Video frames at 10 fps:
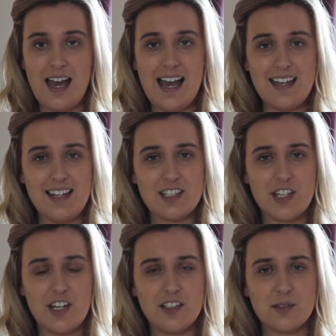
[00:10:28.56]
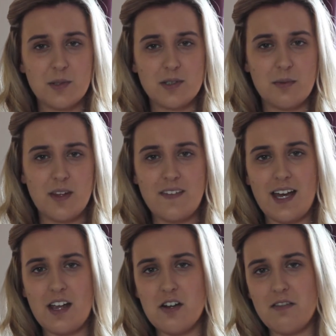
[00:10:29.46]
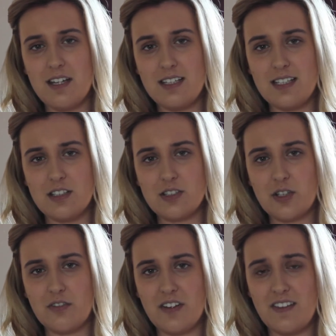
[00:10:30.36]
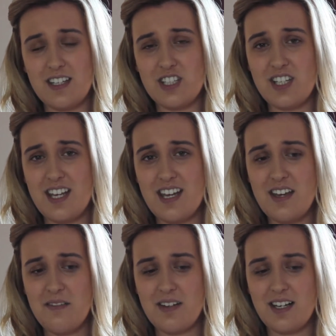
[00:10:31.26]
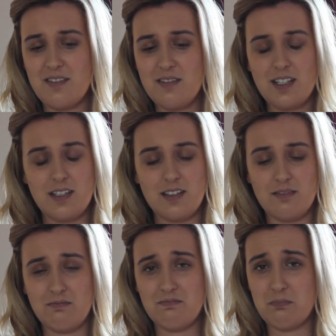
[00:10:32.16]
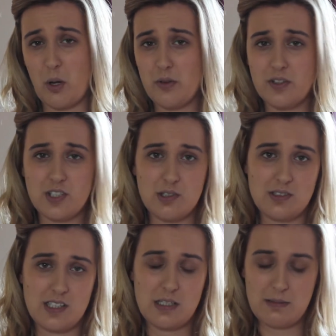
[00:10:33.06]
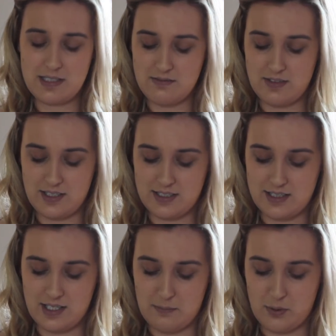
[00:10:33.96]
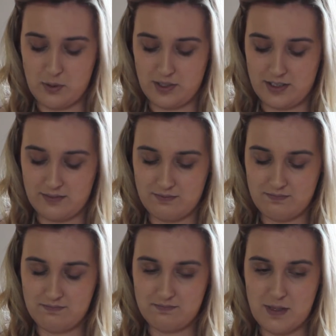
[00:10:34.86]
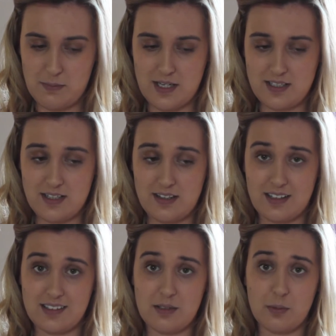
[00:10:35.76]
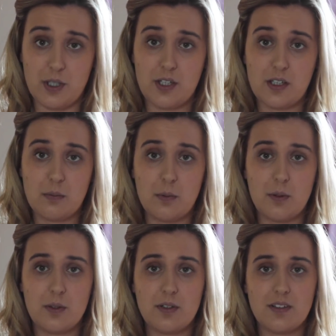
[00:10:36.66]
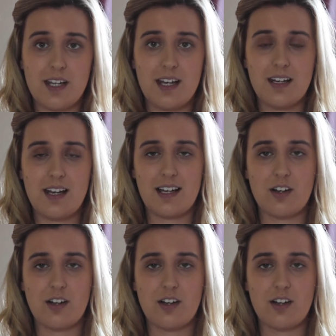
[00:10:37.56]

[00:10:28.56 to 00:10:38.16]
eyelash curlers were something that I only really discovered this year. I never really bothered using them. I didn't really see a point. Maybe I didn't think they'd work, but then